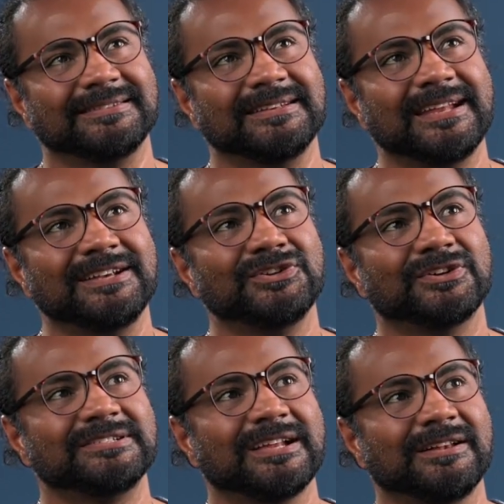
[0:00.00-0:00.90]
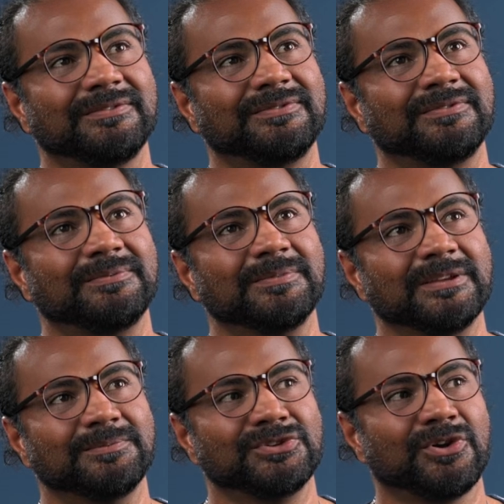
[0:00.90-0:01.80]
let yourself be
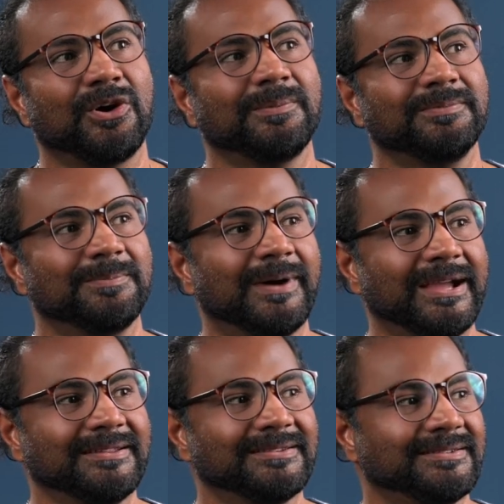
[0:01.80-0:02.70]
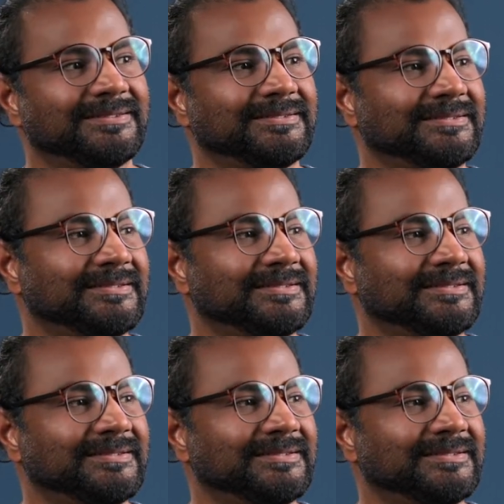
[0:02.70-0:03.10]
absorbed by the